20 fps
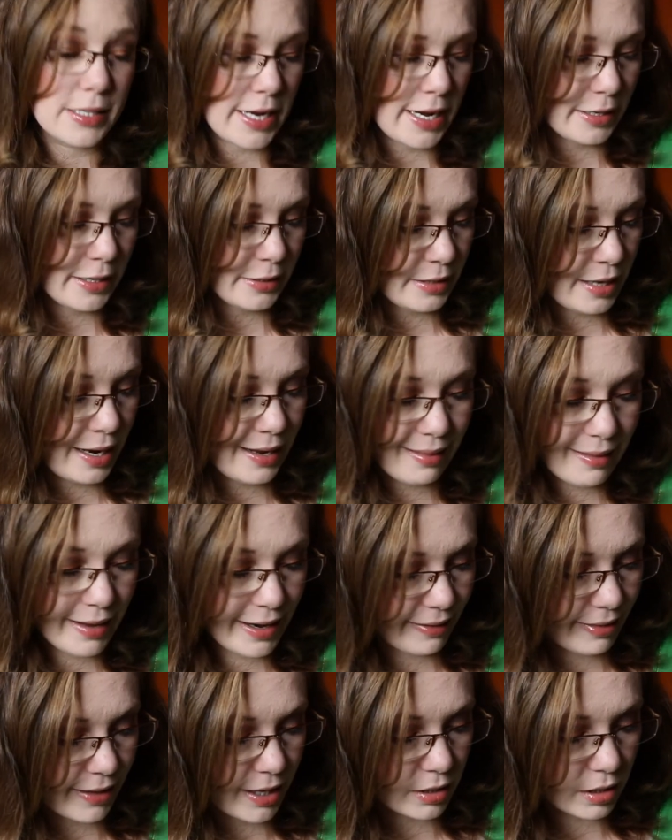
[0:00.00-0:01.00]
and I
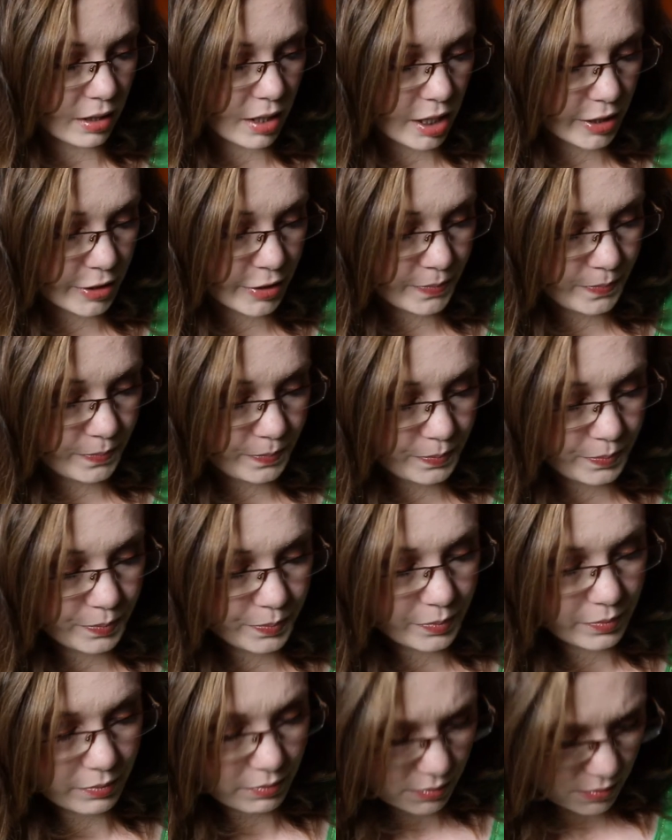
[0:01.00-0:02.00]
like that a lot.
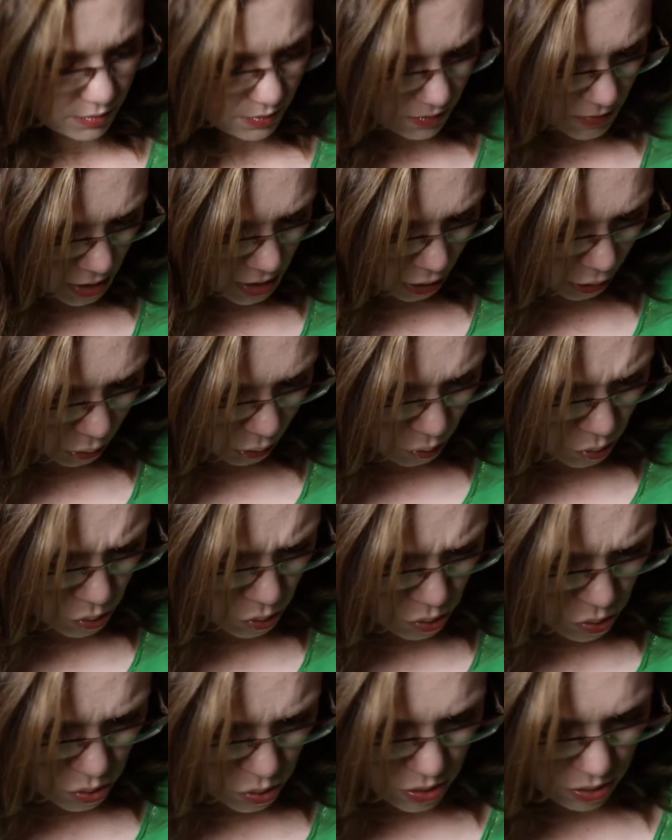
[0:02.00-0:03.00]

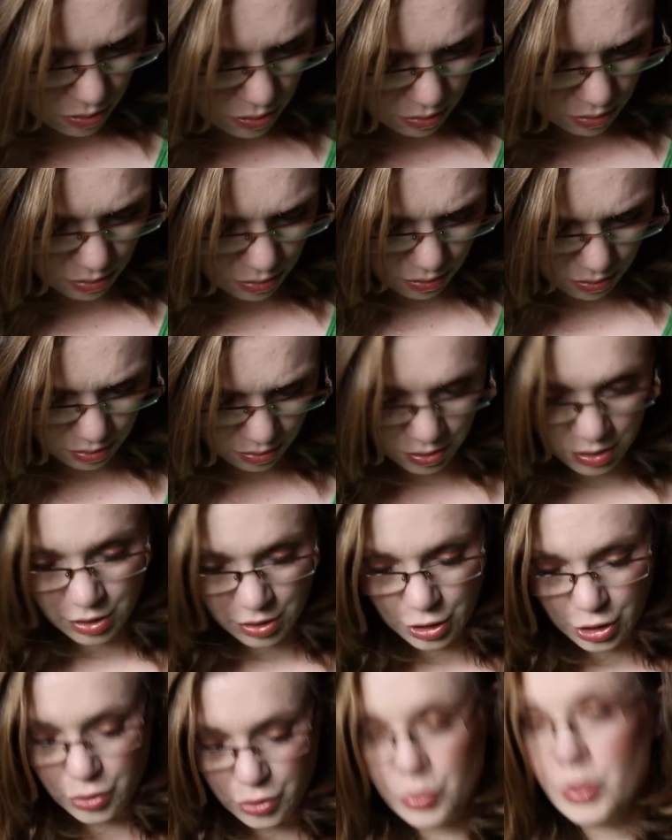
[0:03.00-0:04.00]
Ooh,
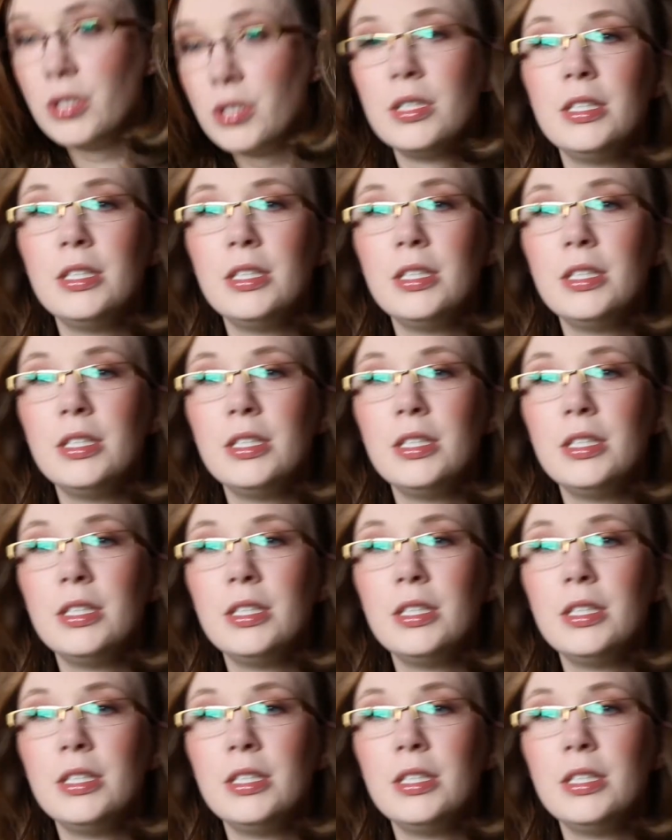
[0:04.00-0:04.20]
shoot.